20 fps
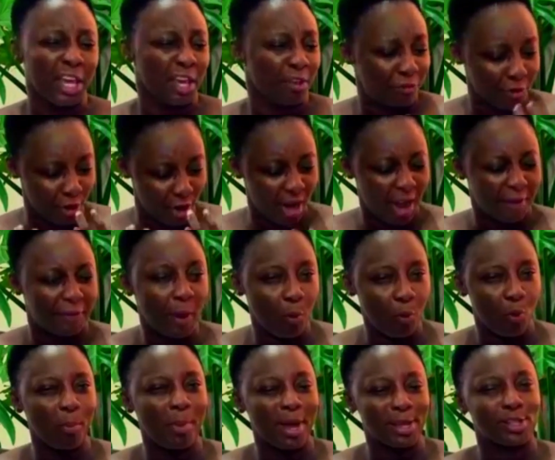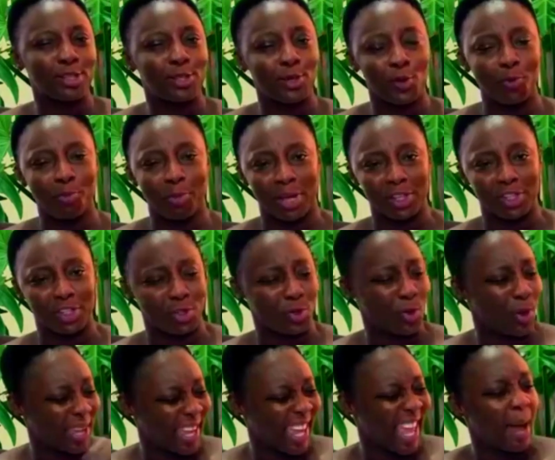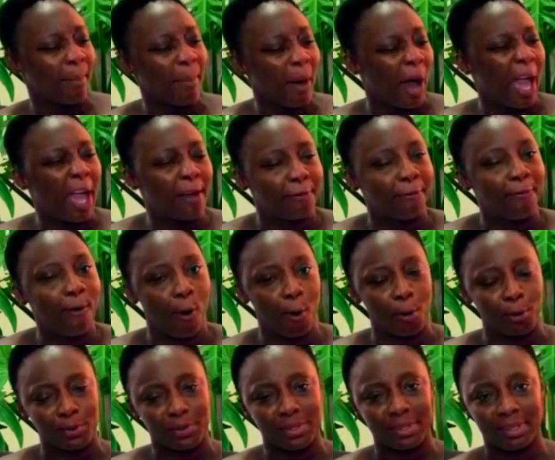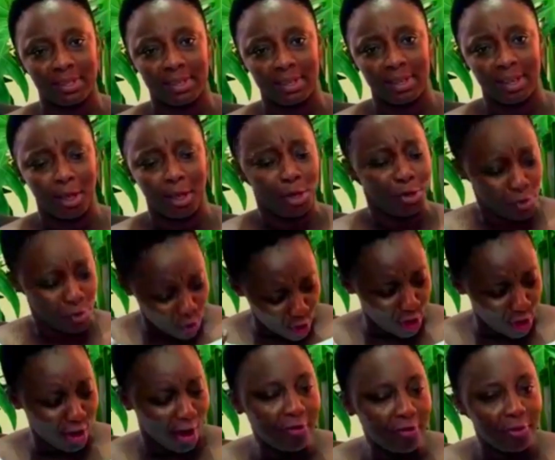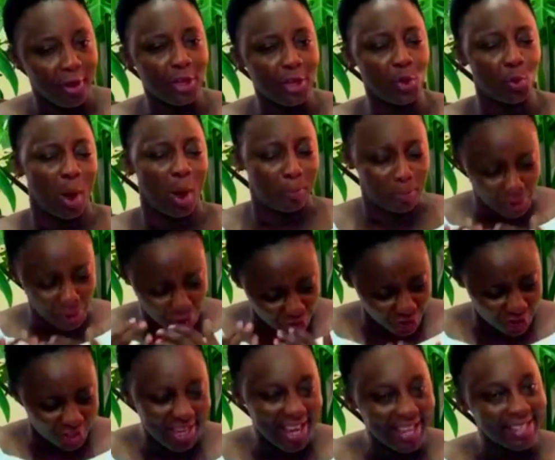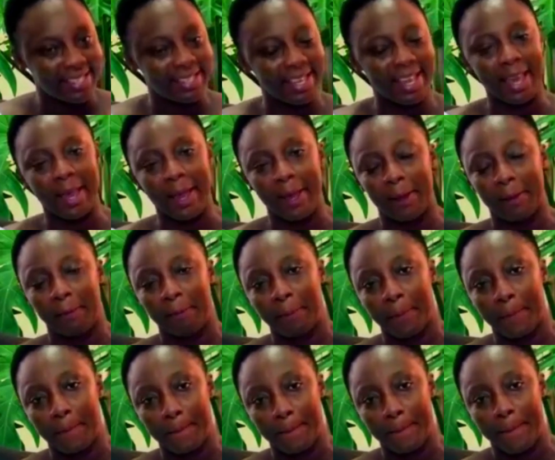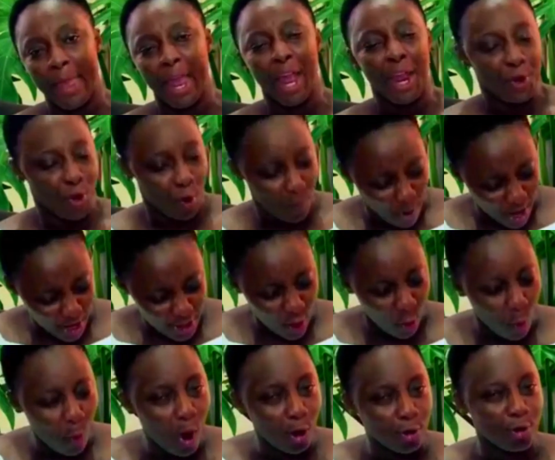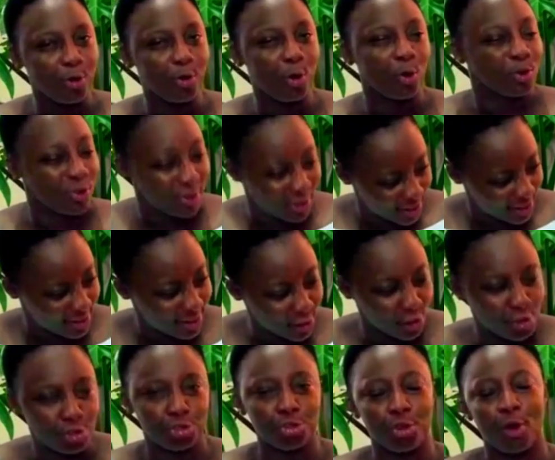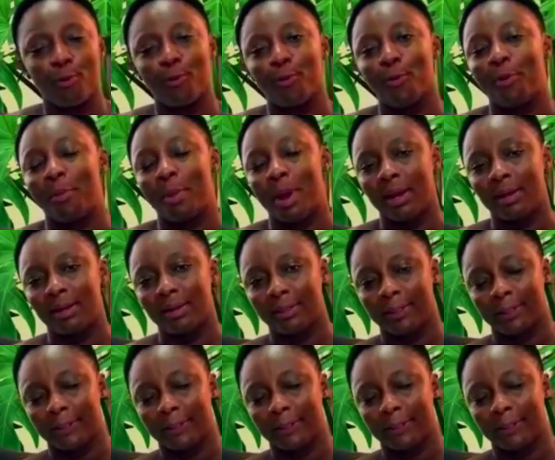If you love a woman so much, you don't care about her faults. You love her, you appreciate her. You make the world know this is your woman.